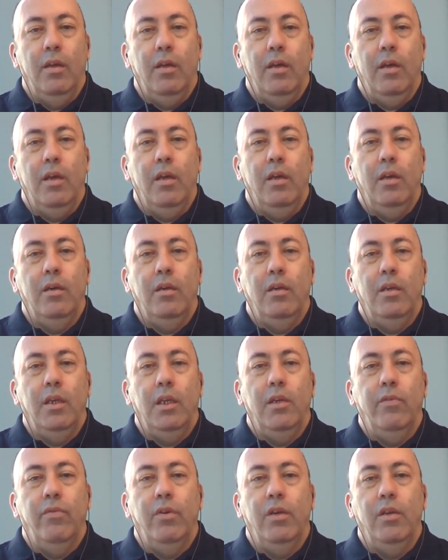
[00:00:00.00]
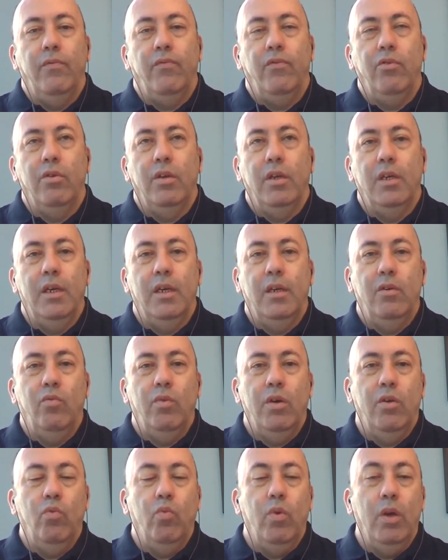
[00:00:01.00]
And even if you get,
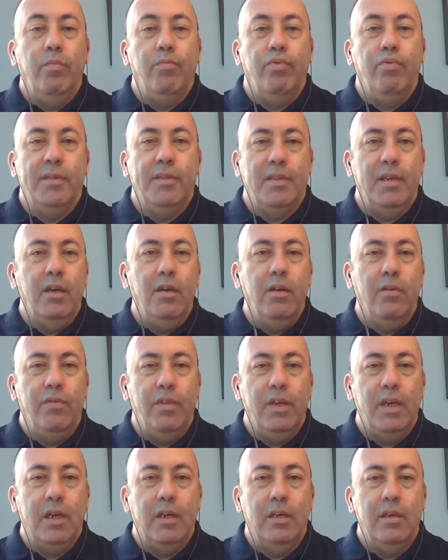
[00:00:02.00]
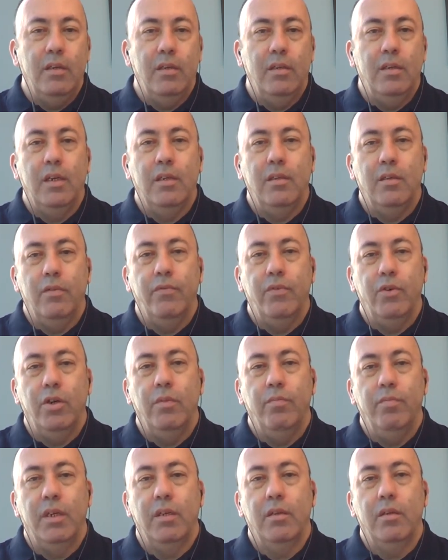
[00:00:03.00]
1% of that, that's a
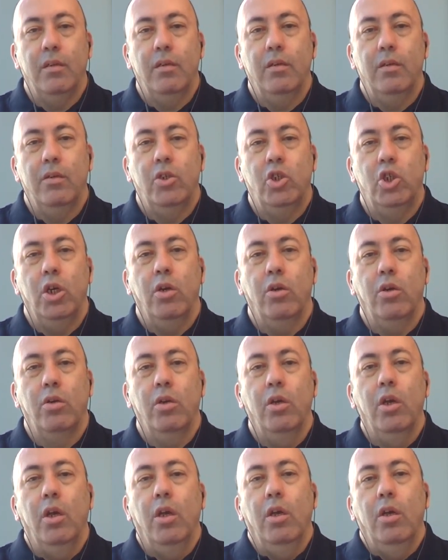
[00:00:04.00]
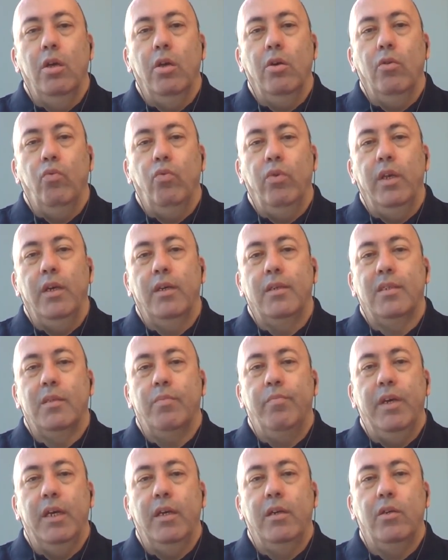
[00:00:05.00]
very big chunk. We
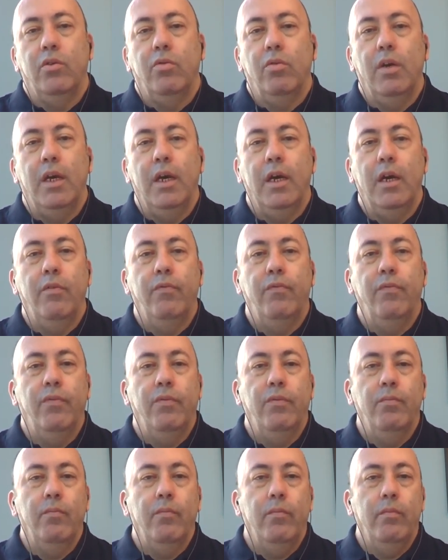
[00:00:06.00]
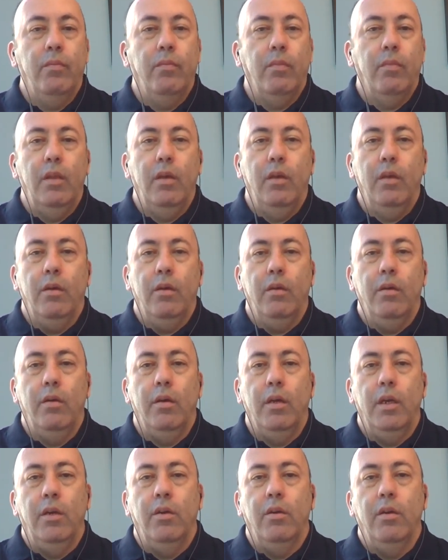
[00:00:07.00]
expect to have,
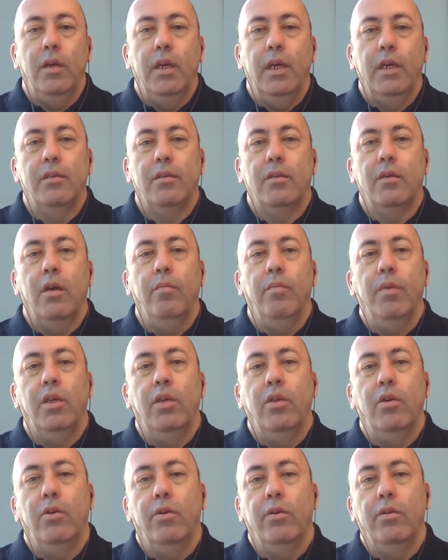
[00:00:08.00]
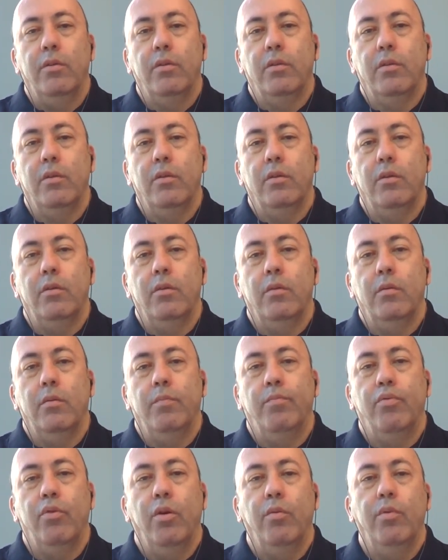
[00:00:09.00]
in the next coming years,
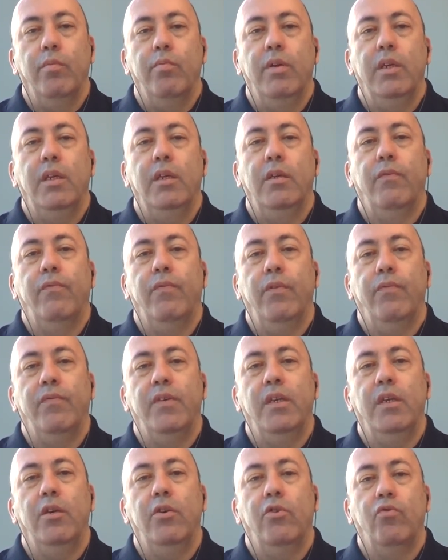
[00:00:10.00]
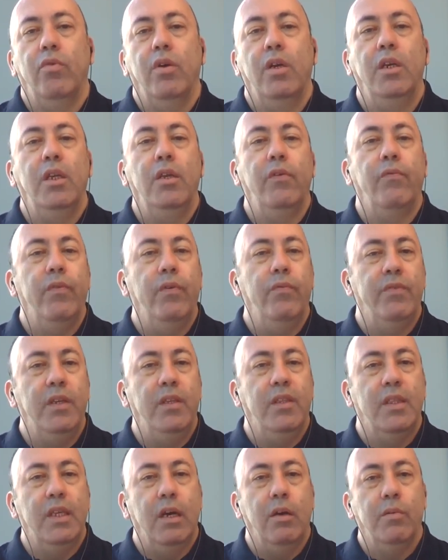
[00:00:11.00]
probably 15, 20,
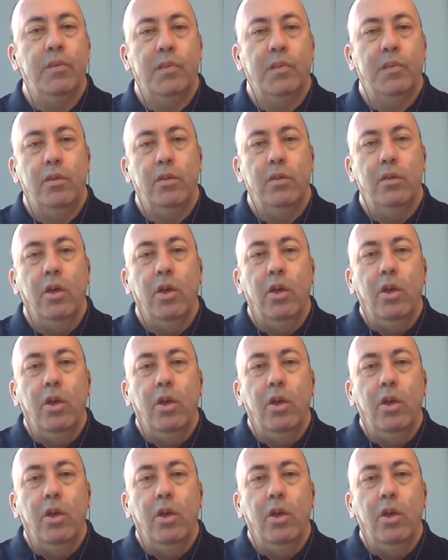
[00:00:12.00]
50,000